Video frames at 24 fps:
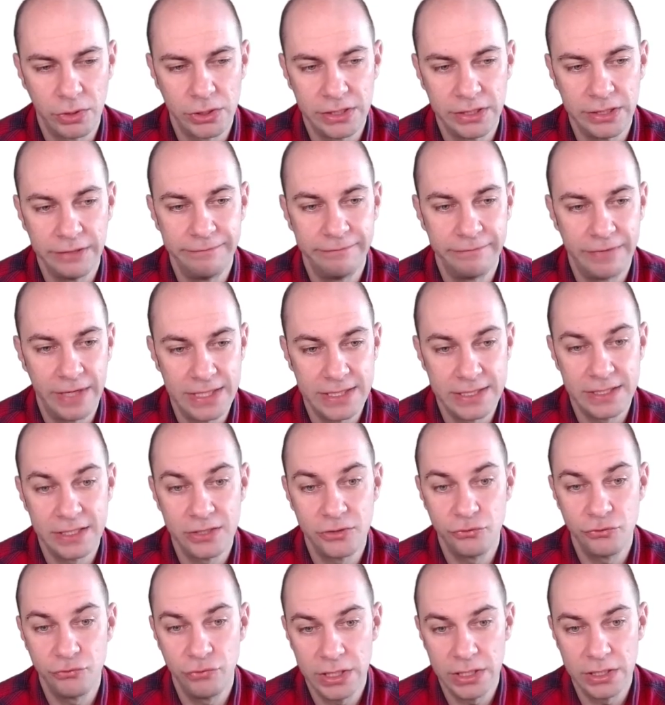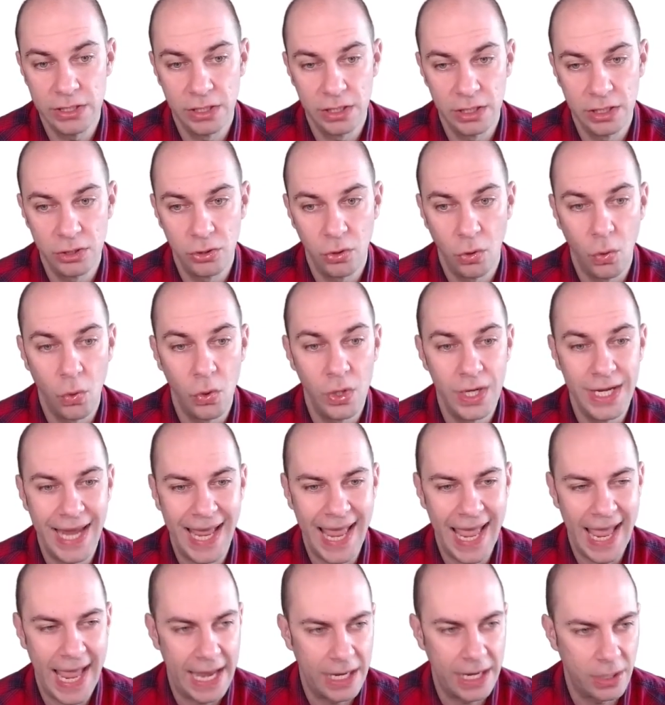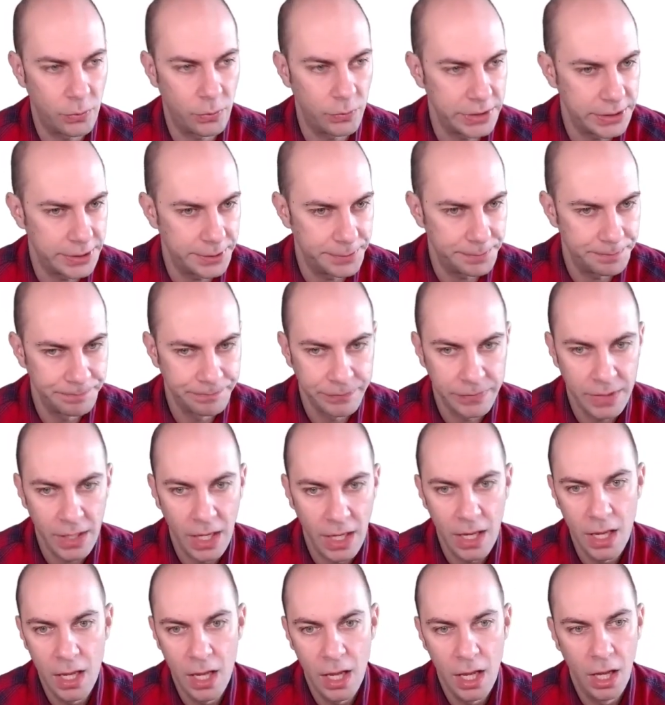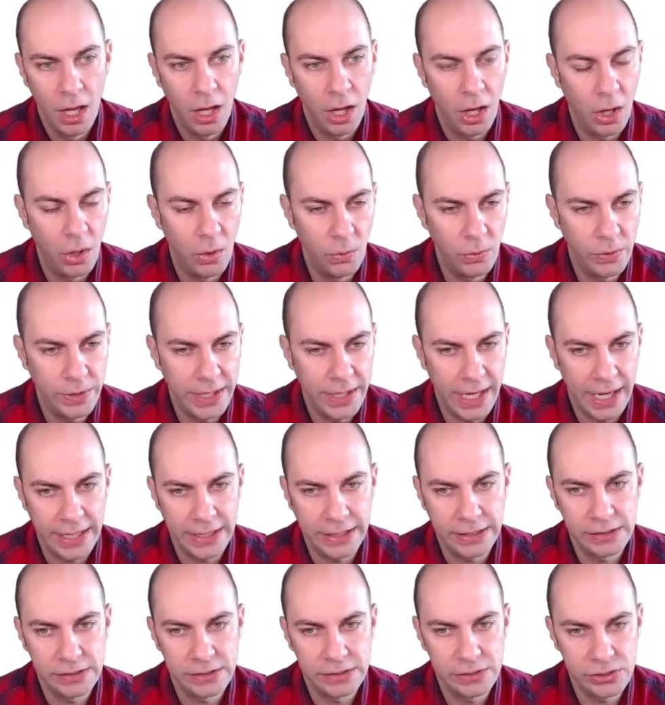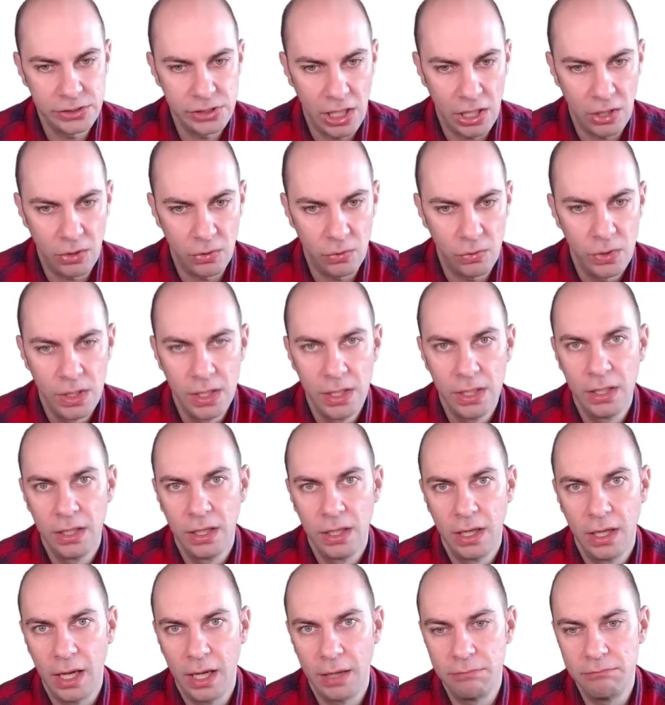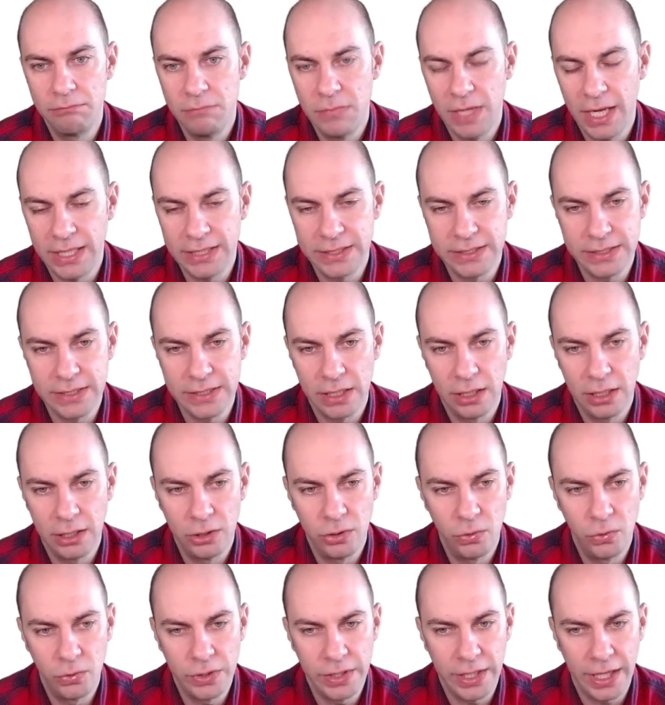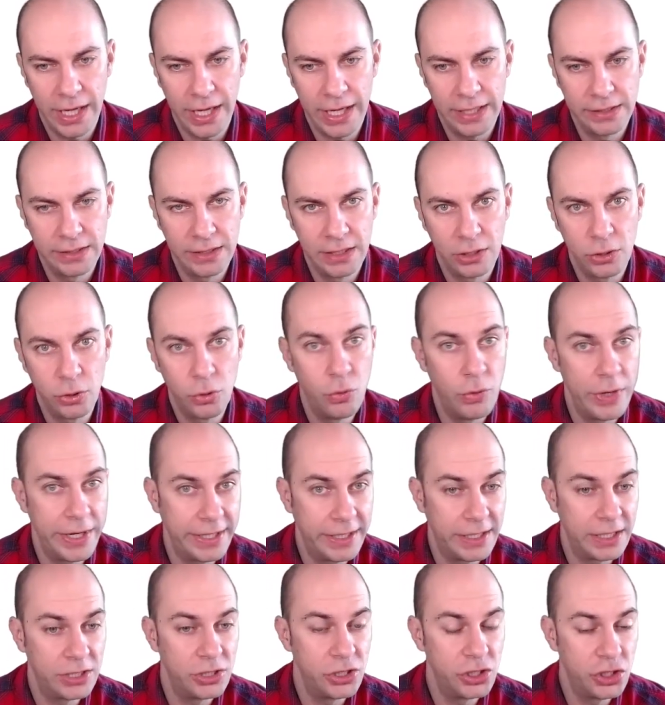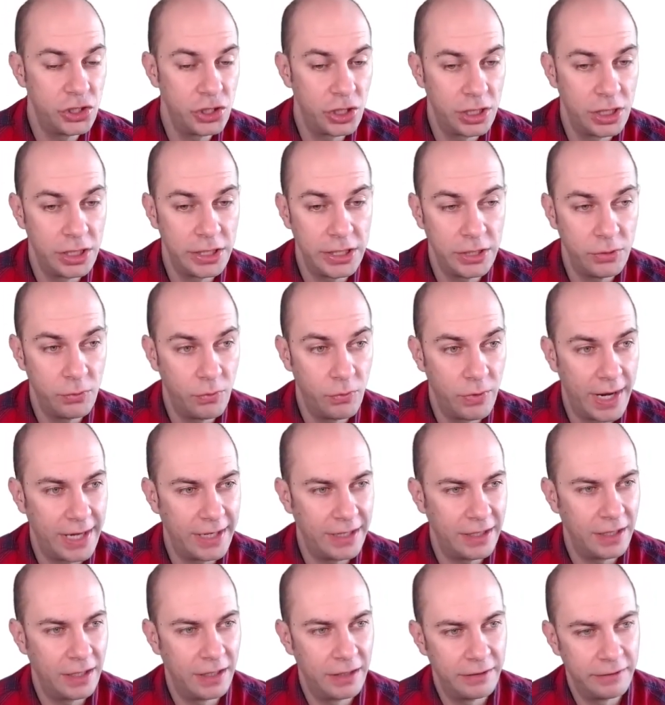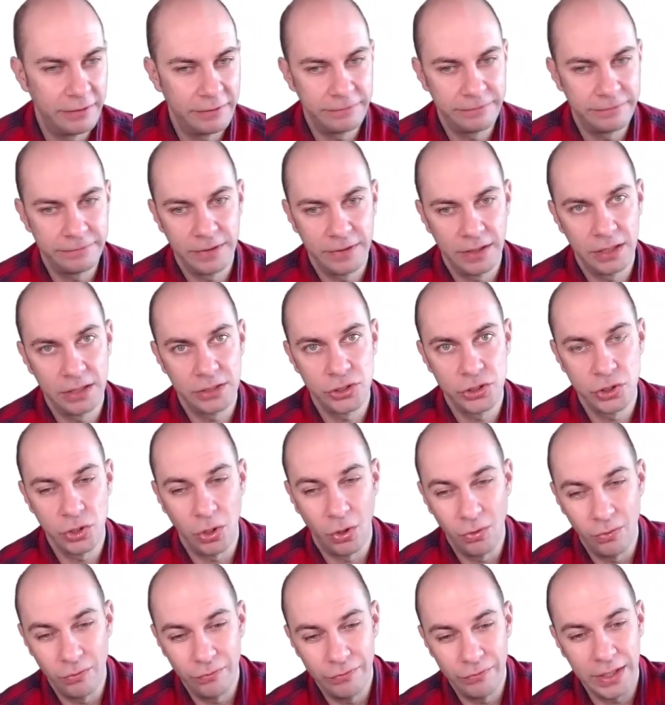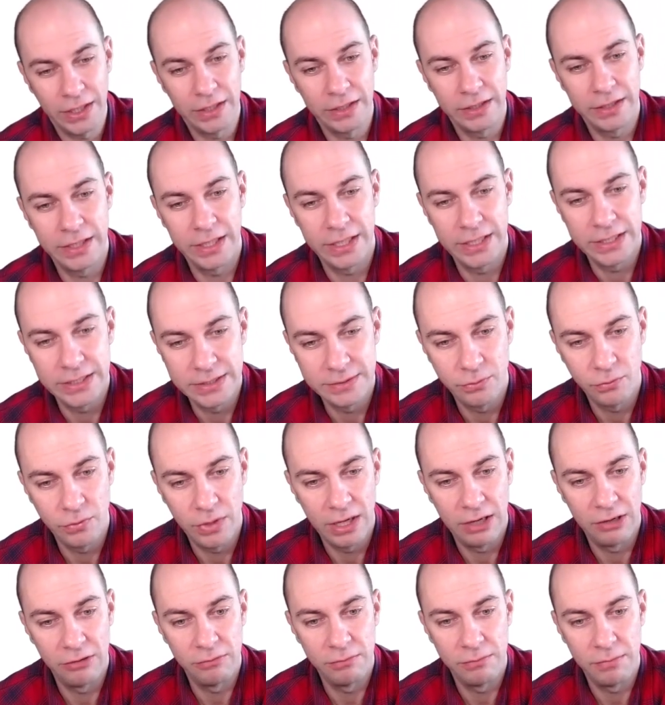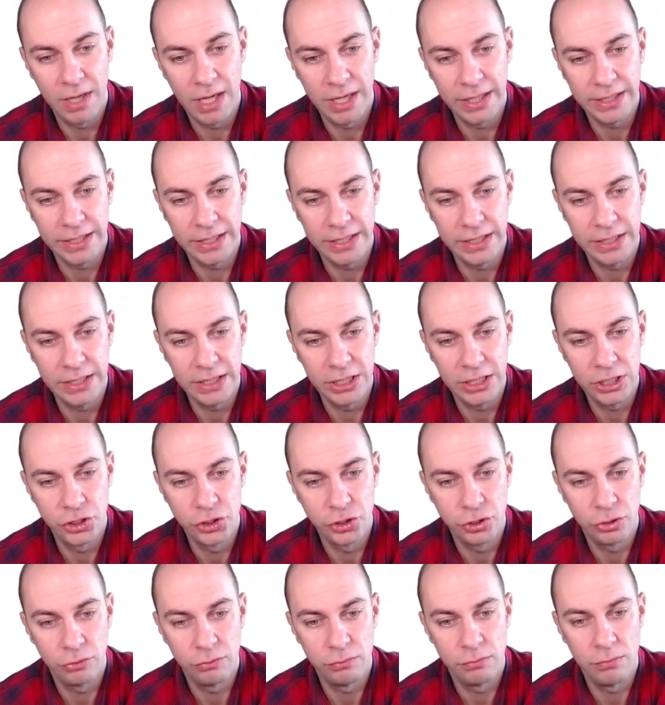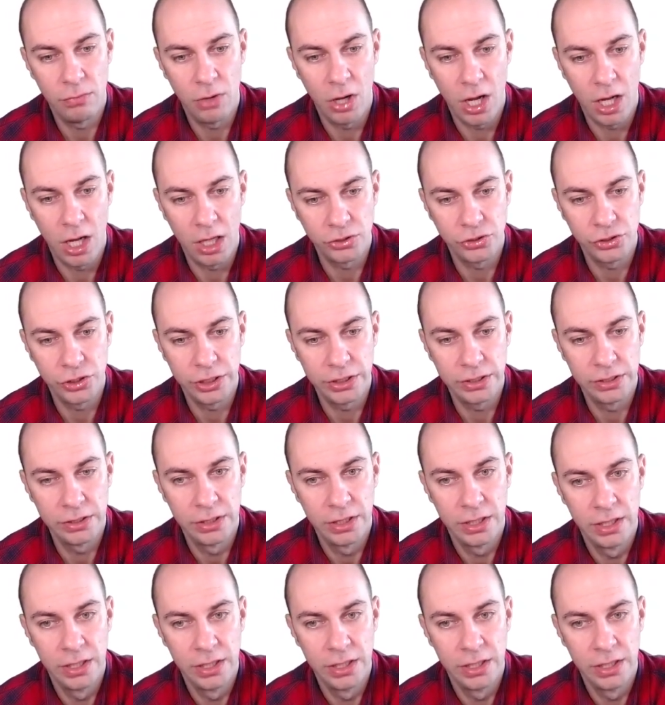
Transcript: the investor's return on equity? Okay, so let's look at the quick and dirty way of solving this. Well, my initial margin